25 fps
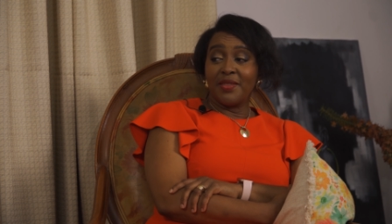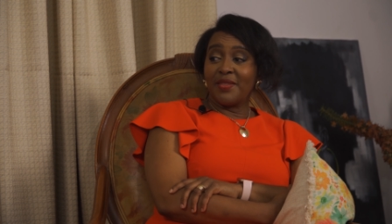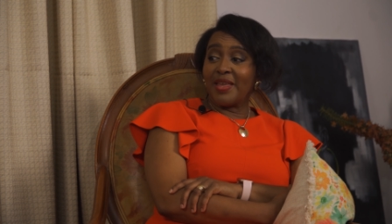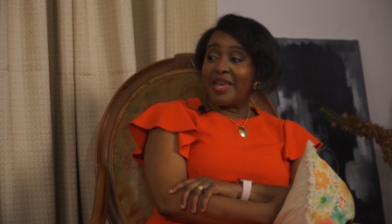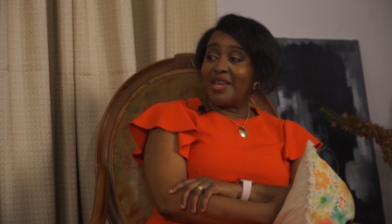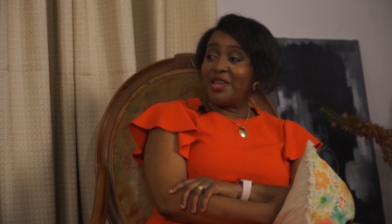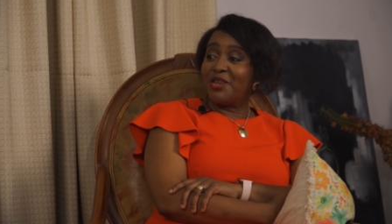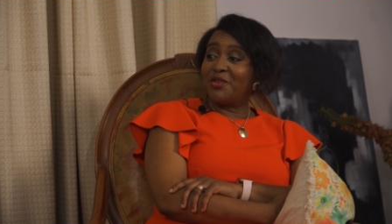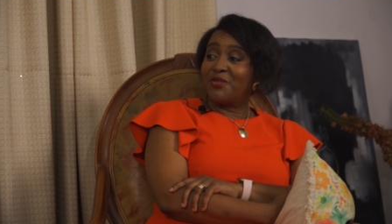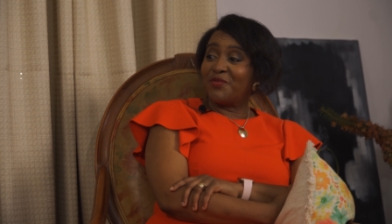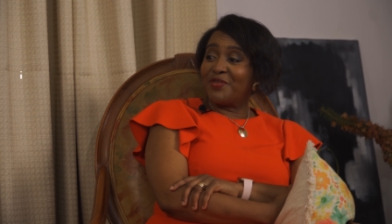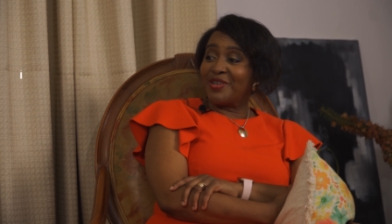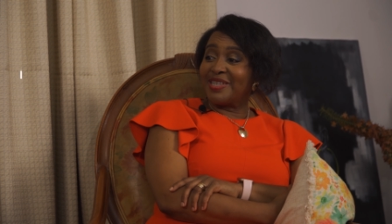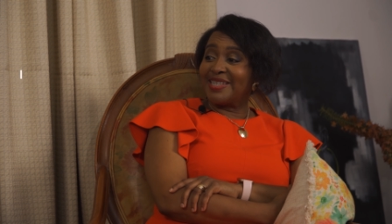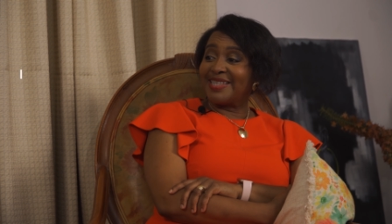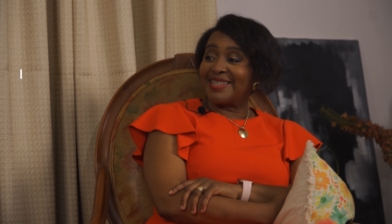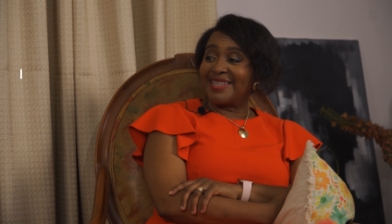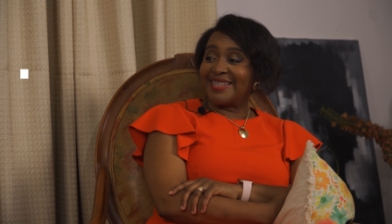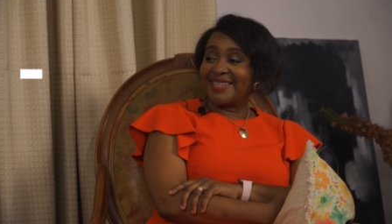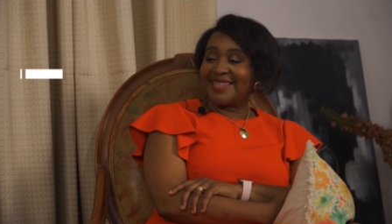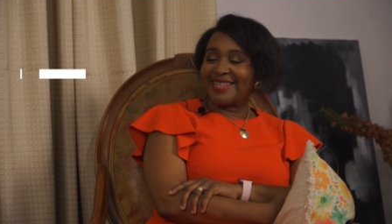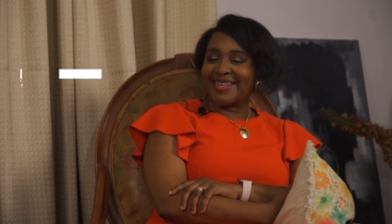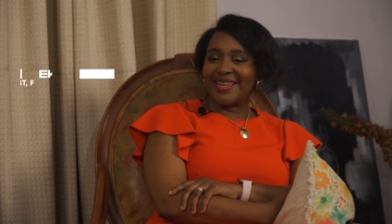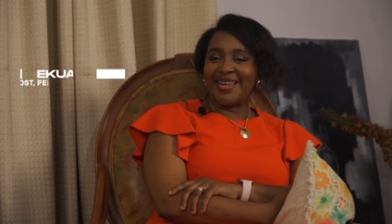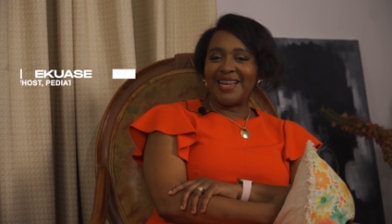Thank you,
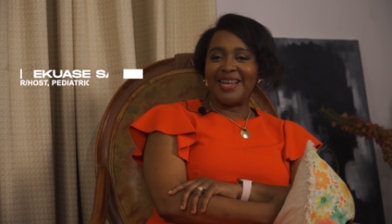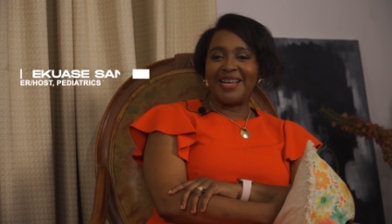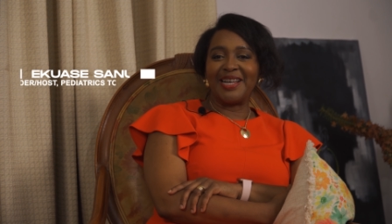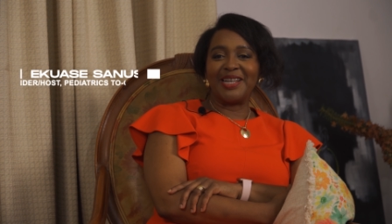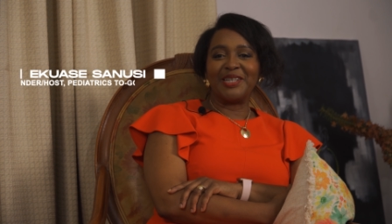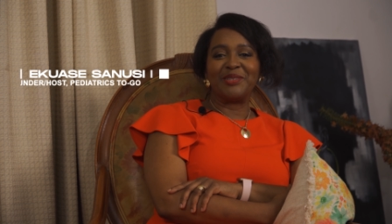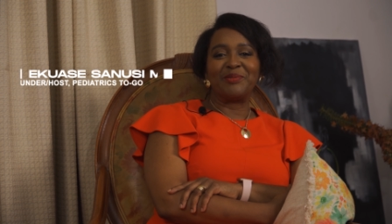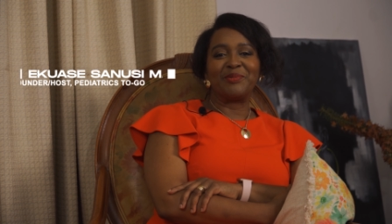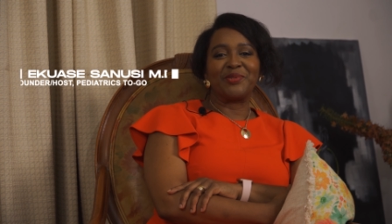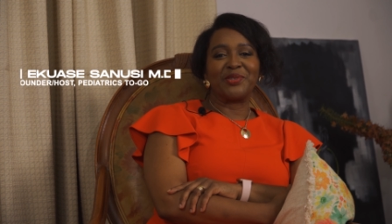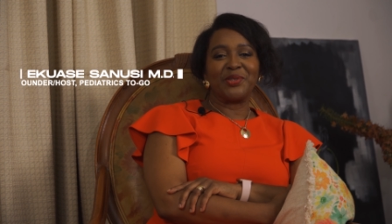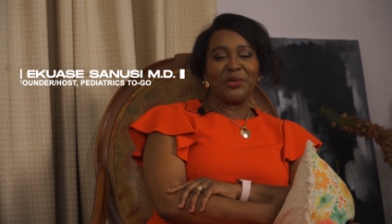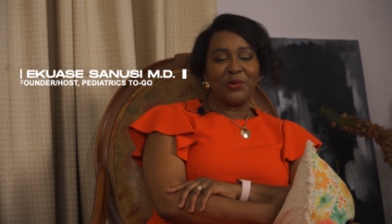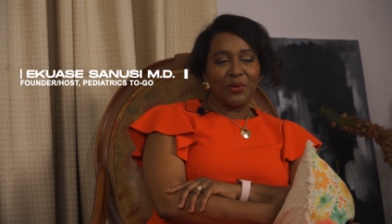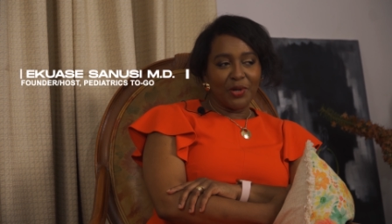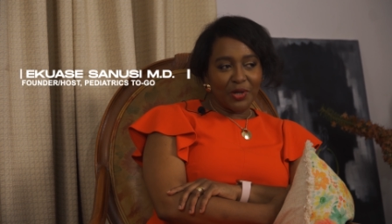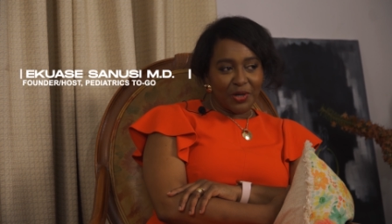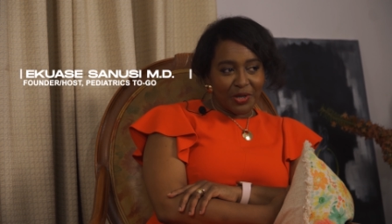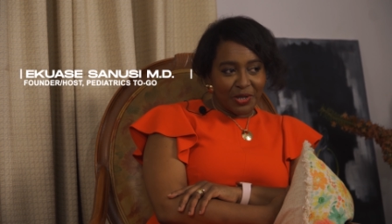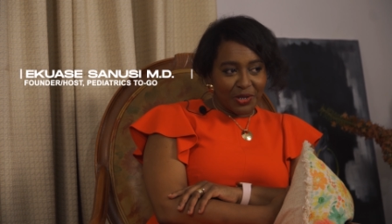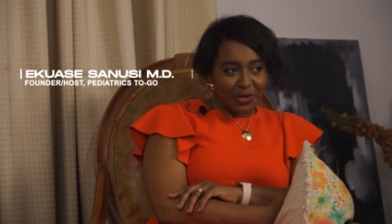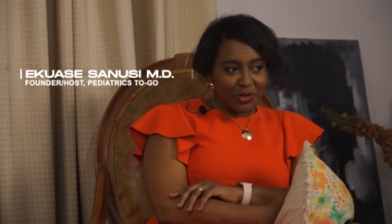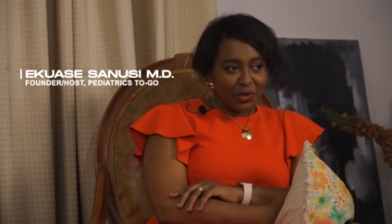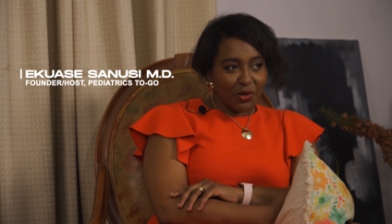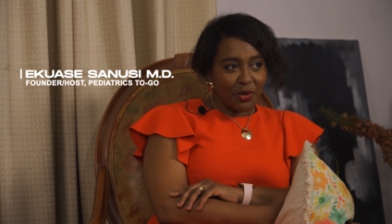Francisca. So we're
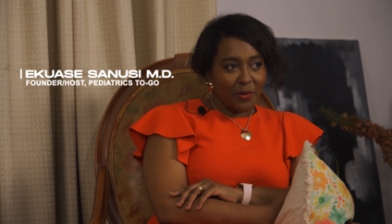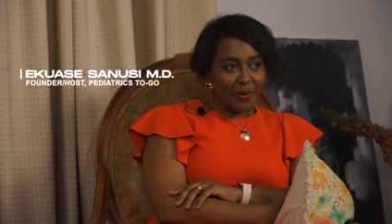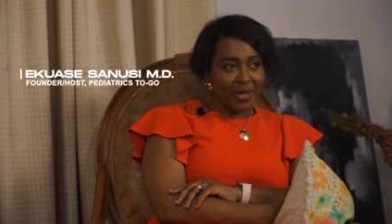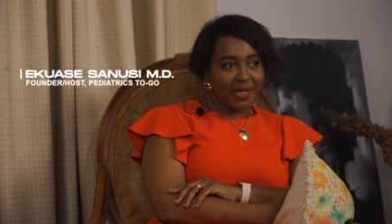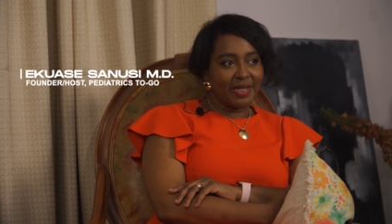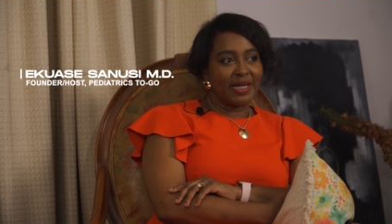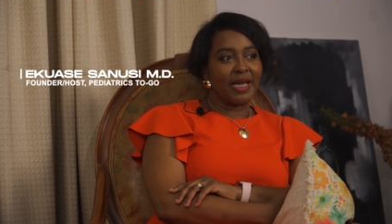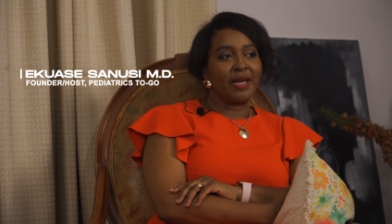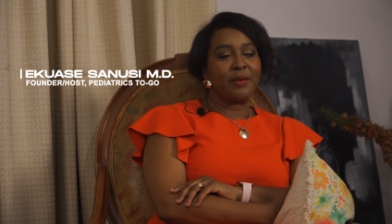going to talk about